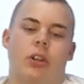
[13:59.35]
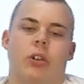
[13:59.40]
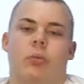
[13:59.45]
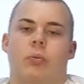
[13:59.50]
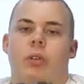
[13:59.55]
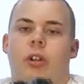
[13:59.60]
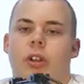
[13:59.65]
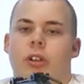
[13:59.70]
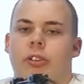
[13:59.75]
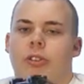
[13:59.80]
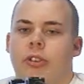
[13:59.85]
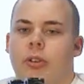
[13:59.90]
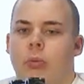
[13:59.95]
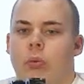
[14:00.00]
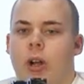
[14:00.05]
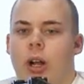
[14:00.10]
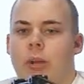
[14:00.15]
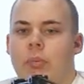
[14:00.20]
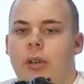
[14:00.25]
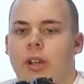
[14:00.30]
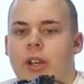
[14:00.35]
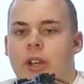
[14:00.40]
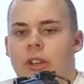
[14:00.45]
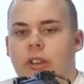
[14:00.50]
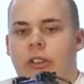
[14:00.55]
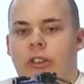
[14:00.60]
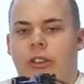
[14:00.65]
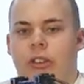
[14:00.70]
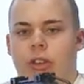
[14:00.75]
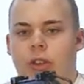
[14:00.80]
was the
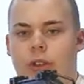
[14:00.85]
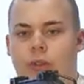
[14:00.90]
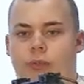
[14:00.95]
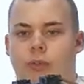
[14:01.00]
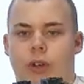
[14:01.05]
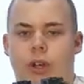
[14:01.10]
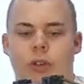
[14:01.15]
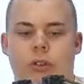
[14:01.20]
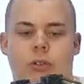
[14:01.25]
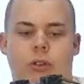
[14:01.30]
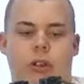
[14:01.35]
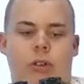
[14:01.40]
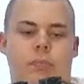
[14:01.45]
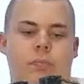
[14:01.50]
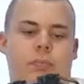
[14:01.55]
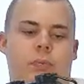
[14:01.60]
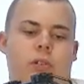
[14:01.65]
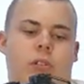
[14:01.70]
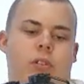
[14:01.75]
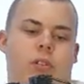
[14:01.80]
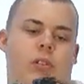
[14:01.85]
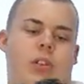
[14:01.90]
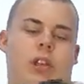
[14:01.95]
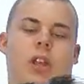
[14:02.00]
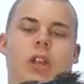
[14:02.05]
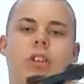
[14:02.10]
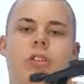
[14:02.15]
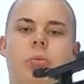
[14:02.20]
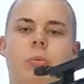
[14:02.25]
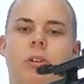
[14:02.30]
wobbliness in the front grip,
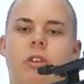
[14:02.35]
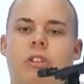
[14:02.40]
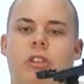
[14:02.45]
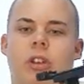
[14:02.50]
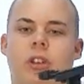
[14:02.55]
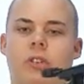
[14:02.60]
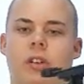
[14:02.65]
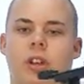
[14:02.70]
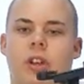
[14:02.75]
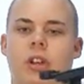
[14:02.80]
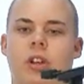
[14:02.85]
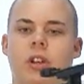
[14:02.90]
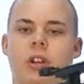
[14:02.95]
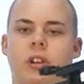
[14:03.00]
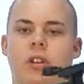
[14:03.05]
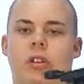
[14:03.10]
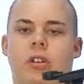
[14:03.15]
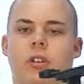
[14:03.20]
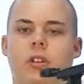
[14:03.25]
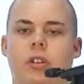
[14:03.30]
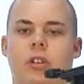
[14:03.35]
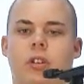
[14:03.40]
as we see right here.